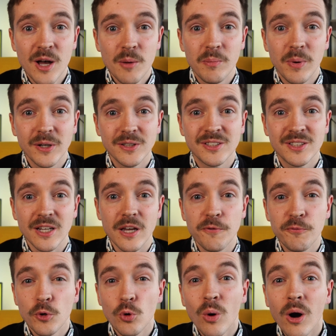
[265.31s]
But
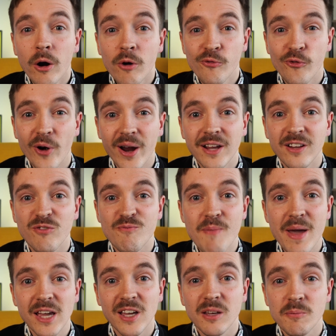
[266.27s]
if you are afraid of
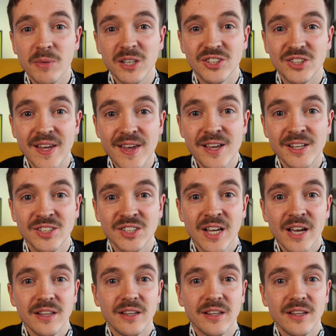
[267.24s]
making mistakes,